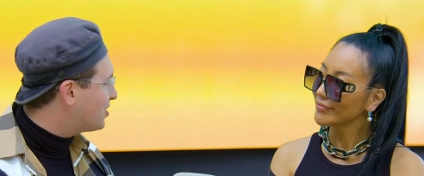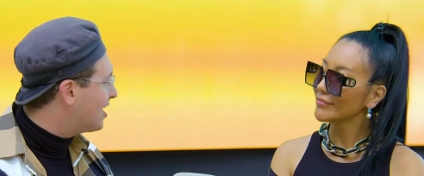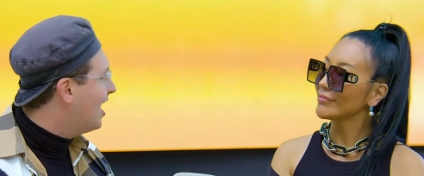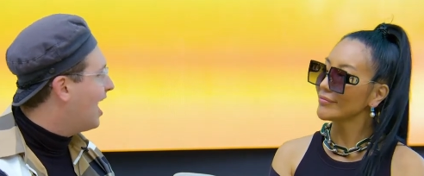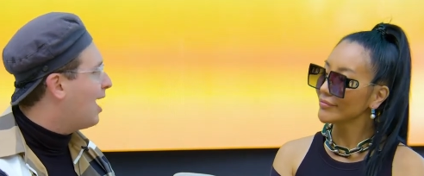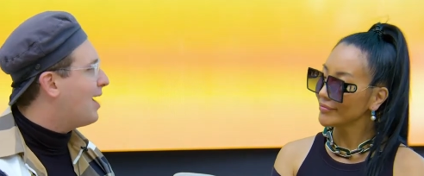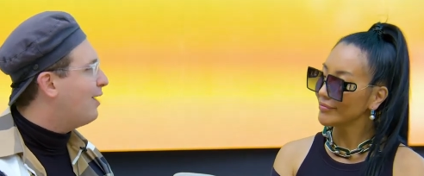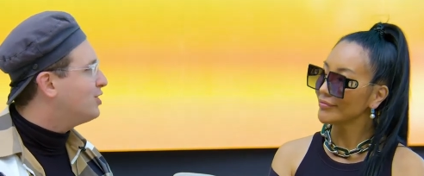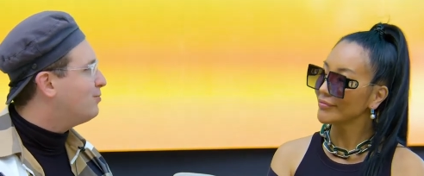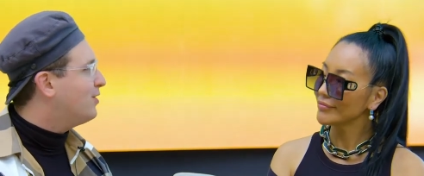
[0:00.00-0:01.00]
Speaker 1: Mm. Um, how
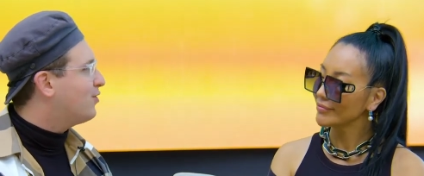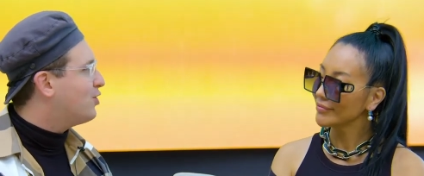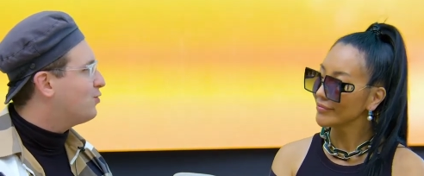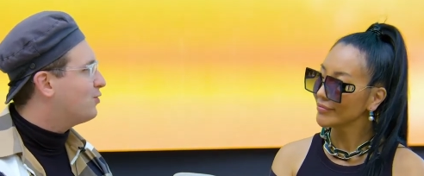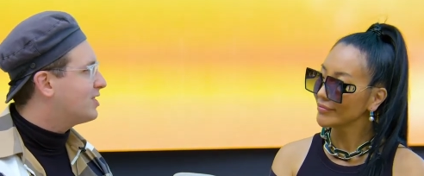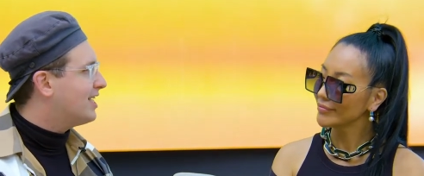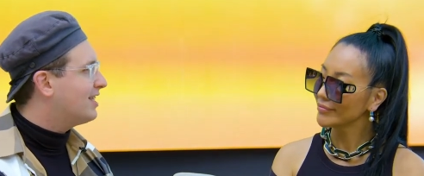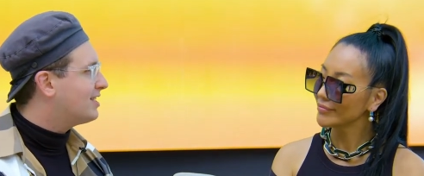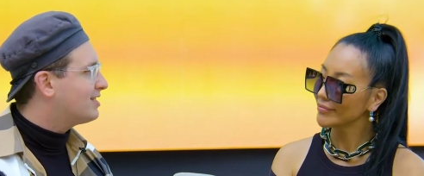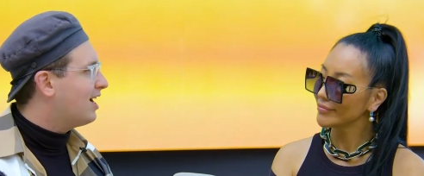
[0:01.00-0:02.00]
has it been for you seeing
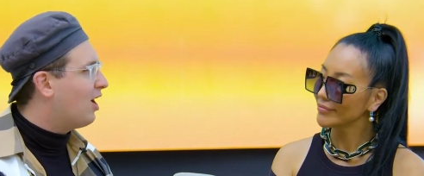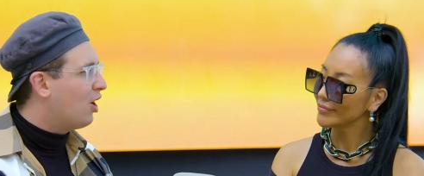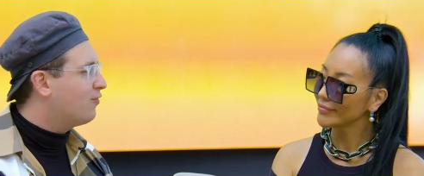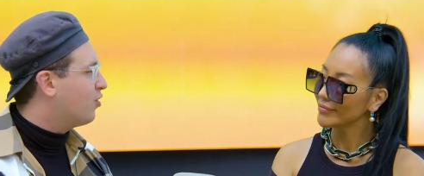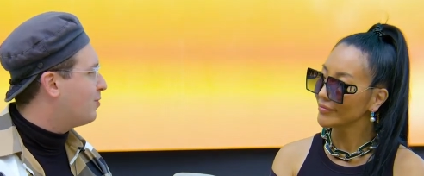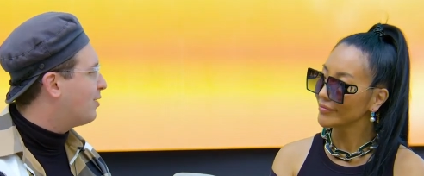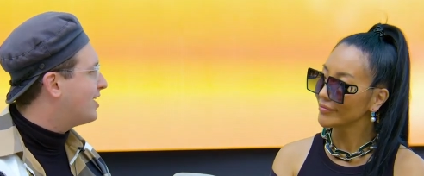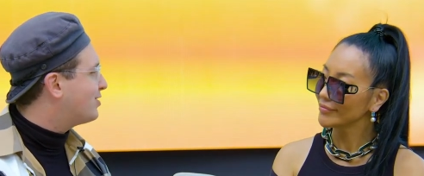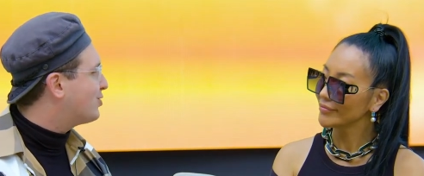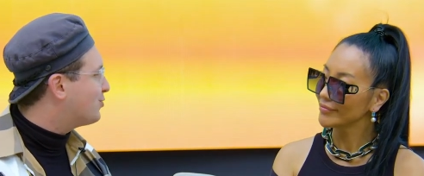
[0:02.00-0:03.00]
this uh, art form now
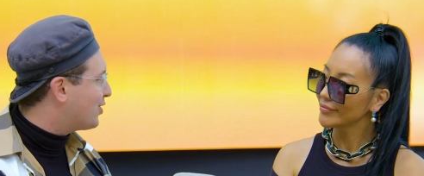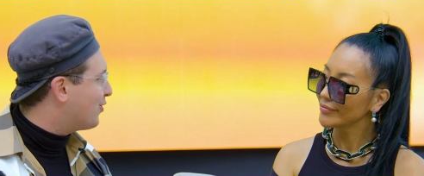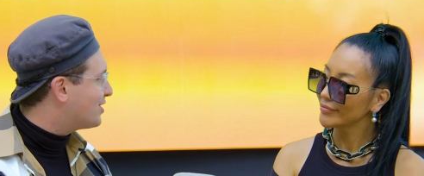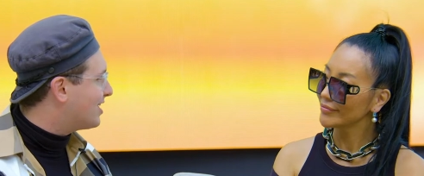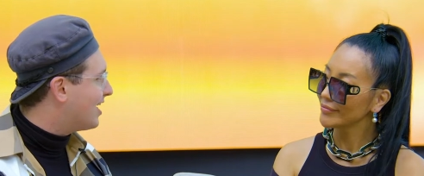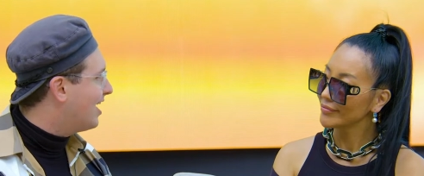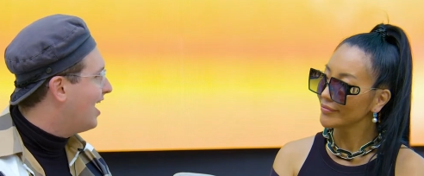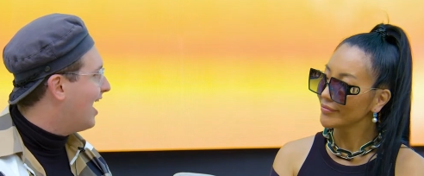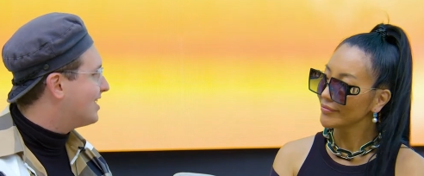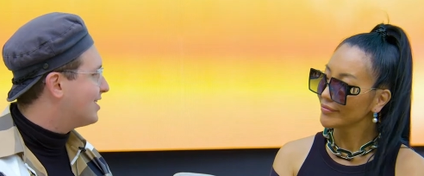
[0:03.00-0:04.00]
taken so seriously
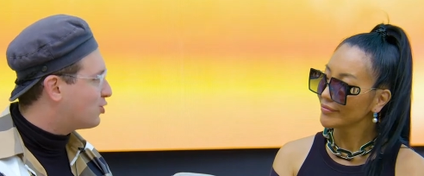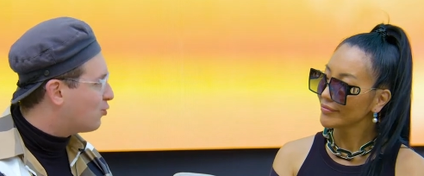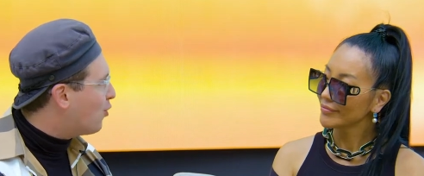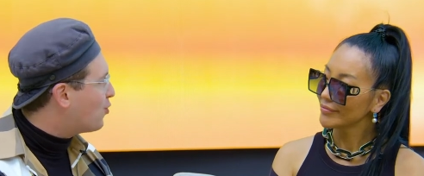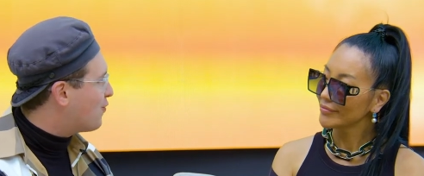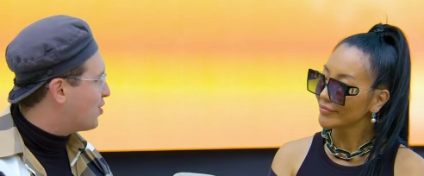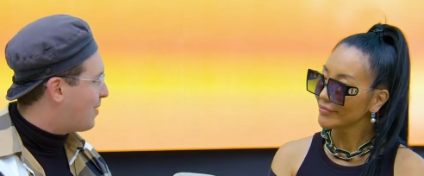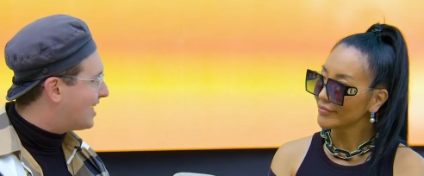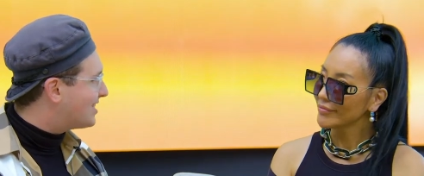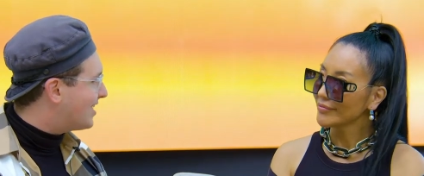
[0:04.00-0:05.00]
as it's grown over the
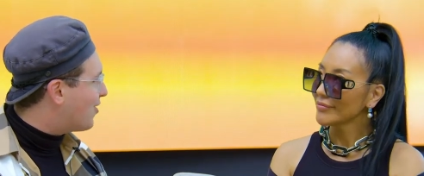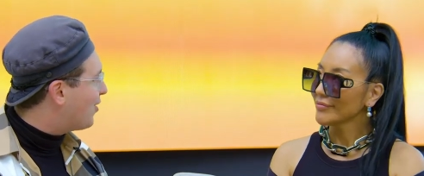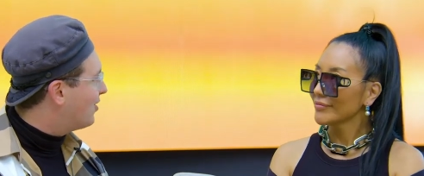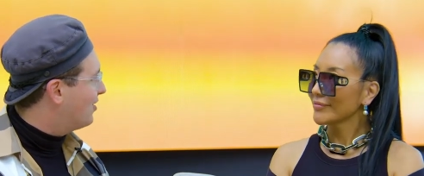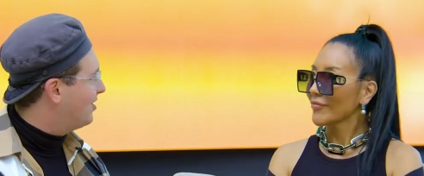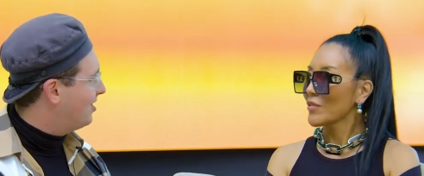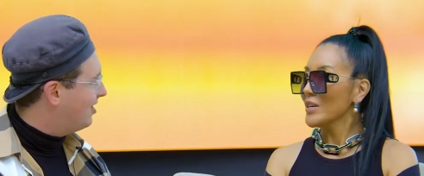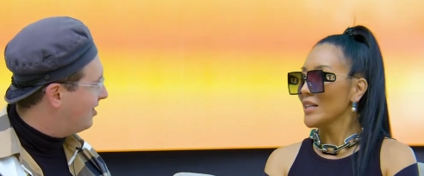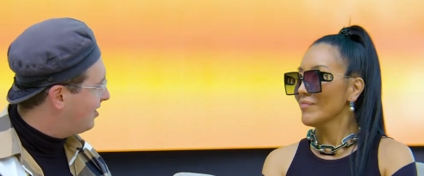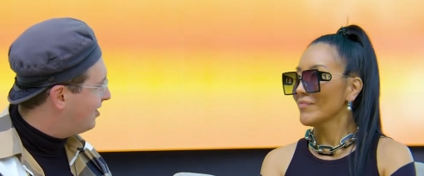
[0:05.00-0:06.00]
past year?
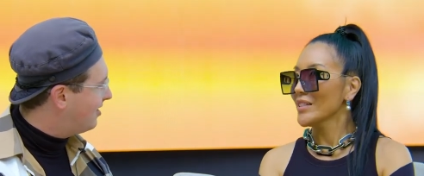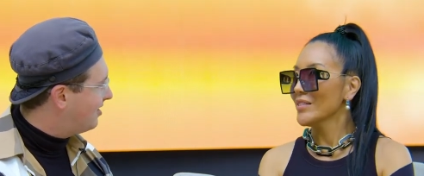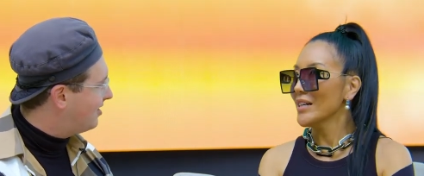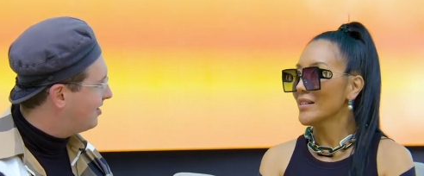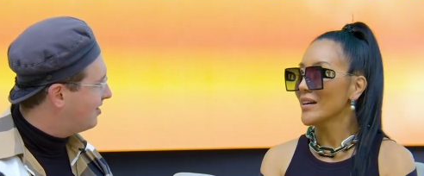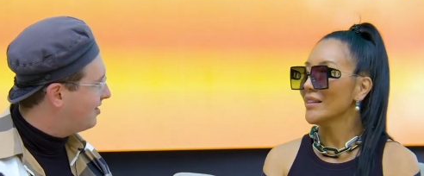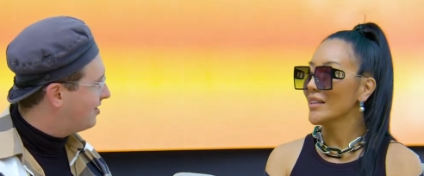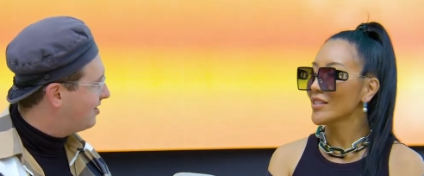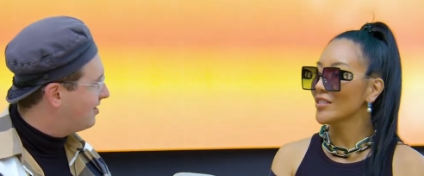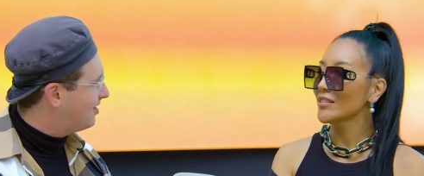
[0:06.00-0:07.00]
Speaker 2: Well, you know, I, I
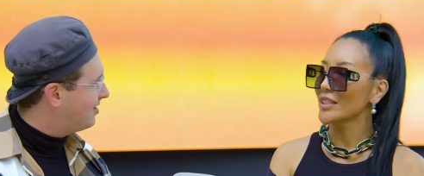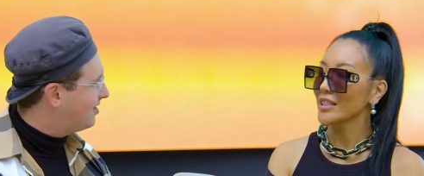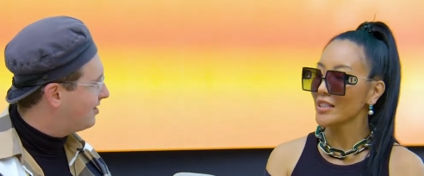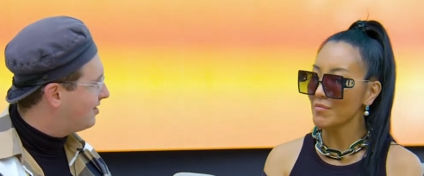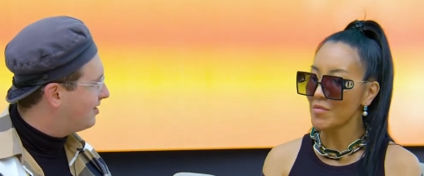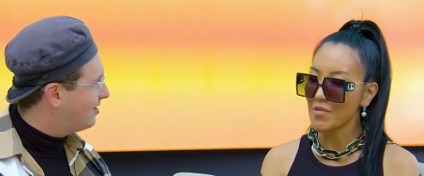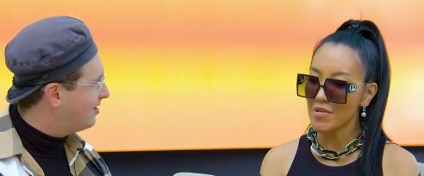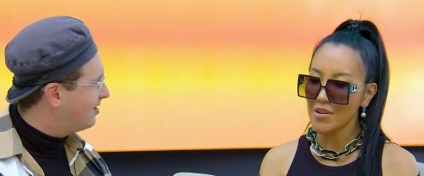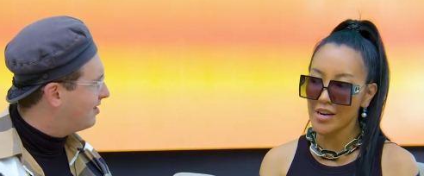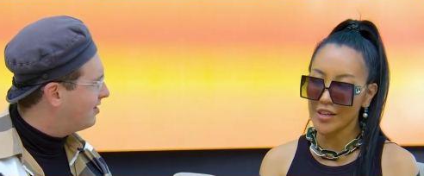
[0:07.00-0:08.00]
to look at it
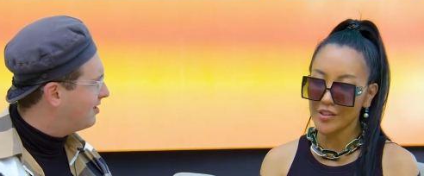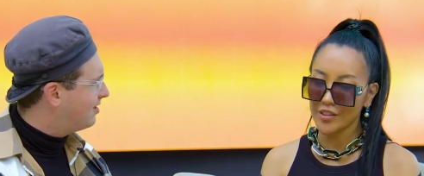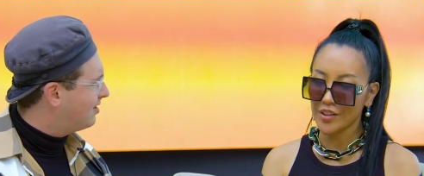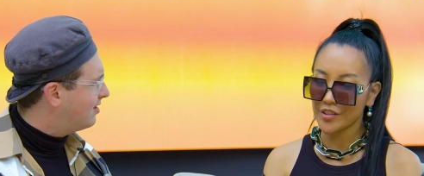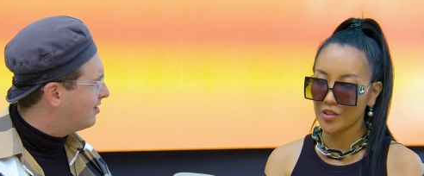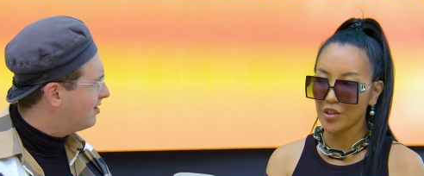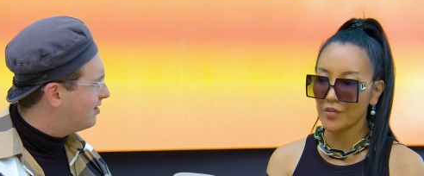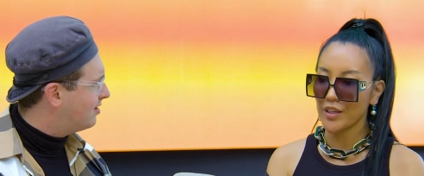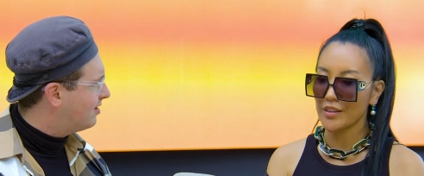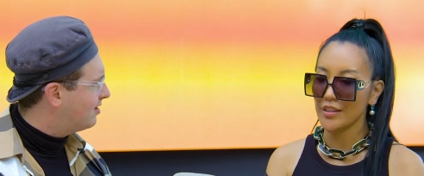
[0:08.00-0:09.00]
more as a sort of
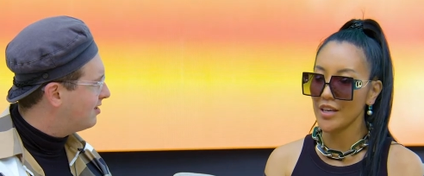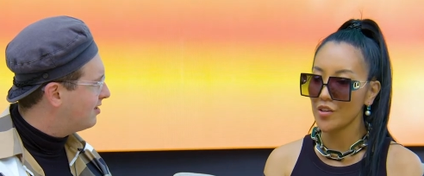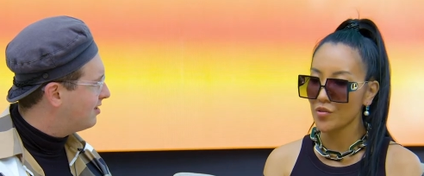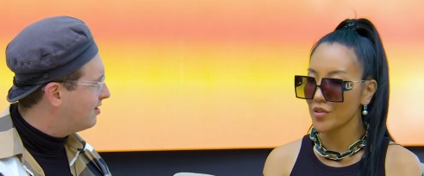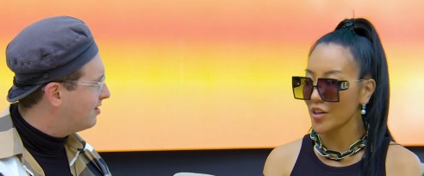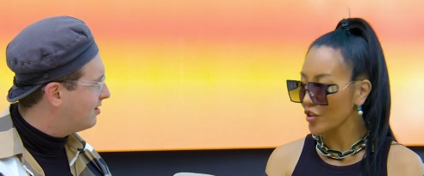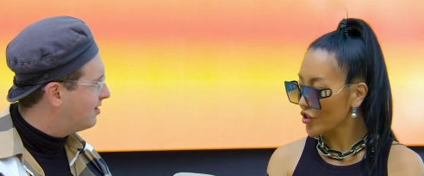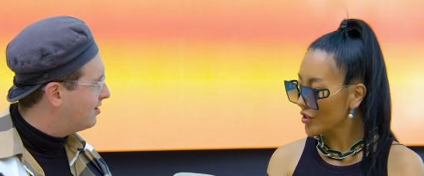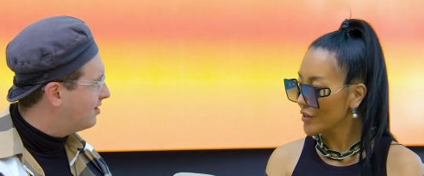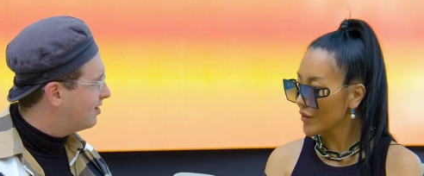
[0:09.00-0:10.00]
like the
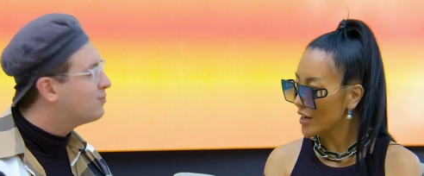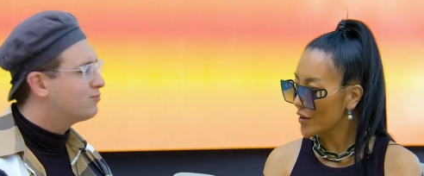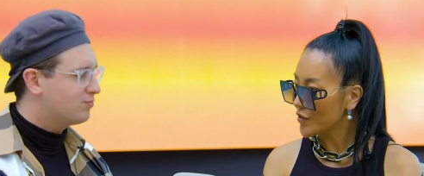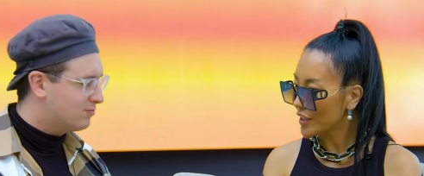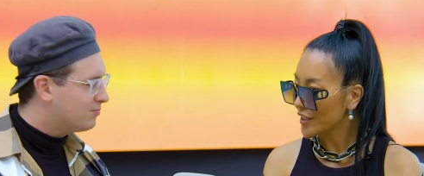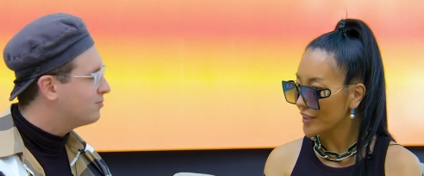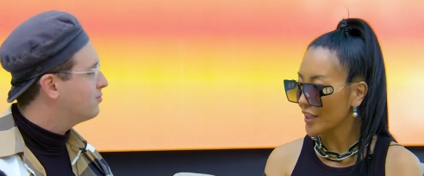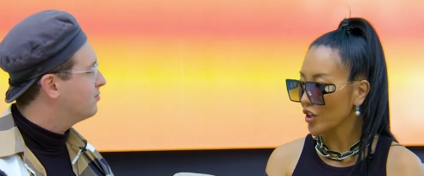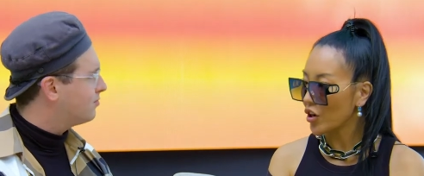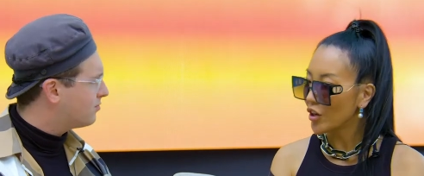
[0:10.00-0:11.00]
introduction of NFTs and
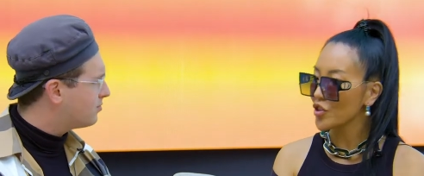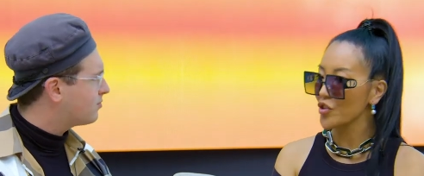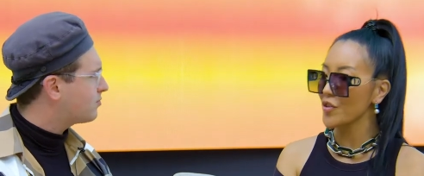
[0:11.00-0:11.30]
the culture of